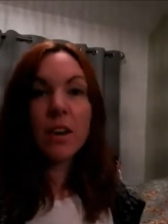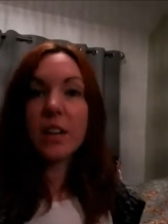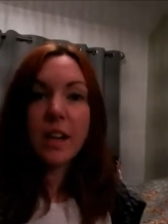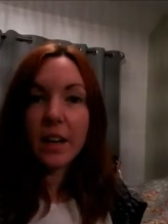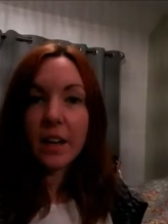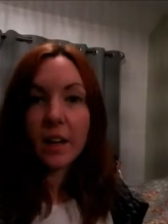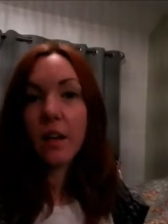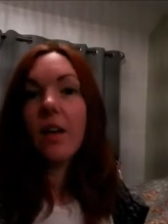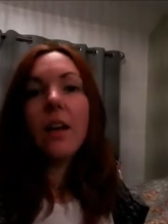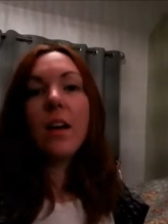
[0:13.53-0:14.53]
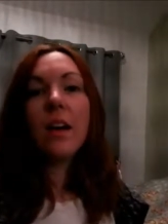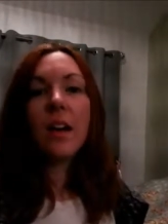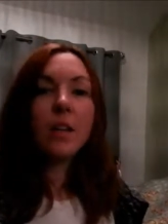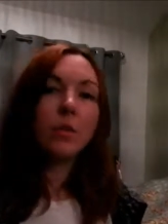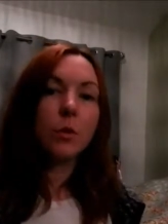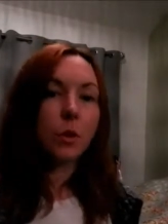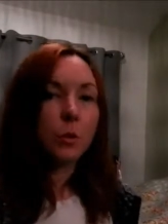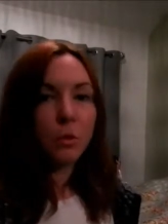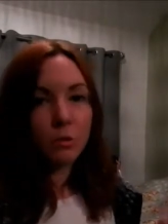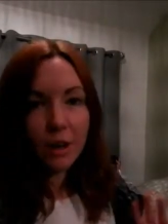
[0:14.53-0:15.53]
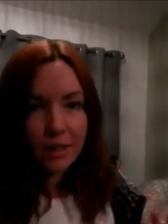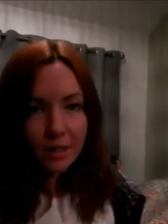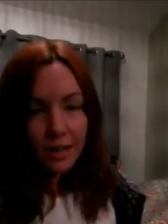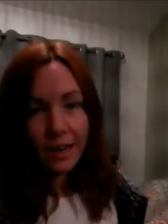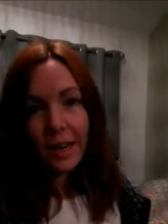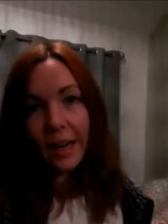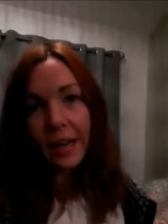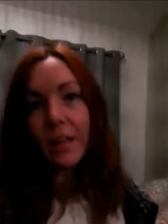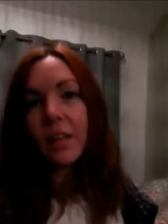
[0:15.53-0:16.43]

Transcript: red hair, any form of red in your hair.